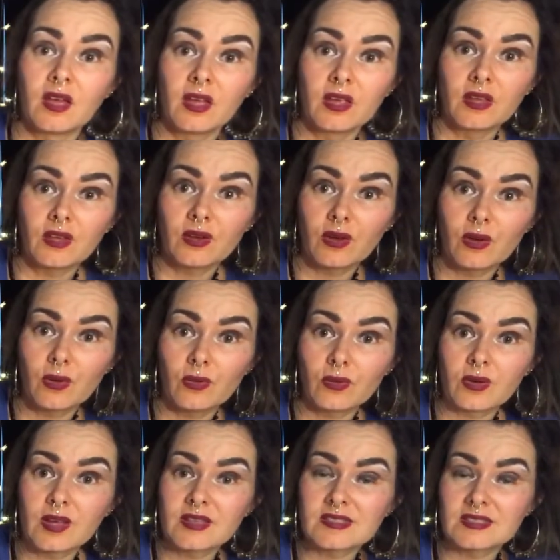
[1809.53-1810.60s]
you know,
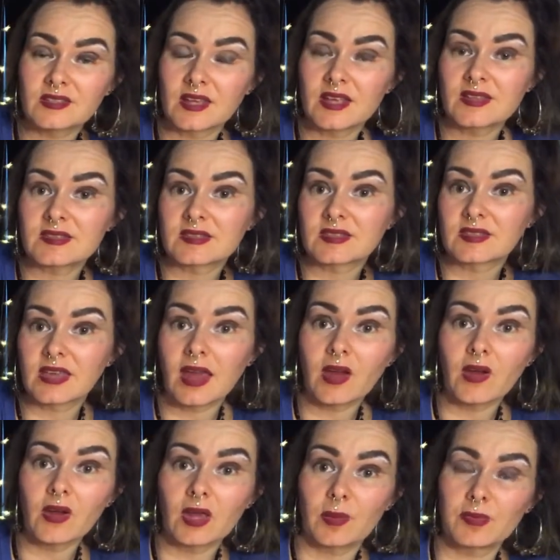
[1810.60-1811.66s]
it's
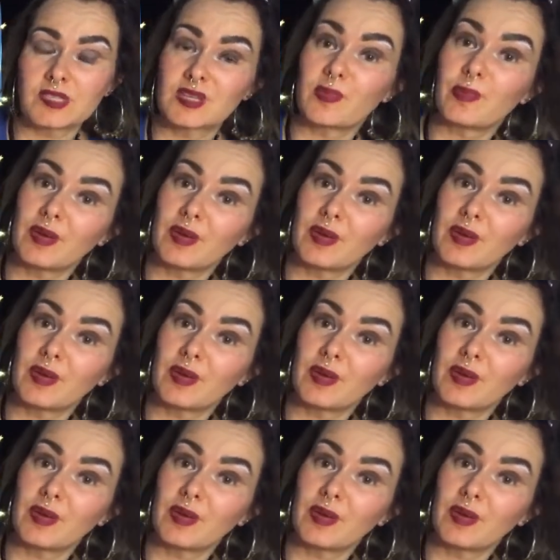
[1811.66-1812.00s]
scary to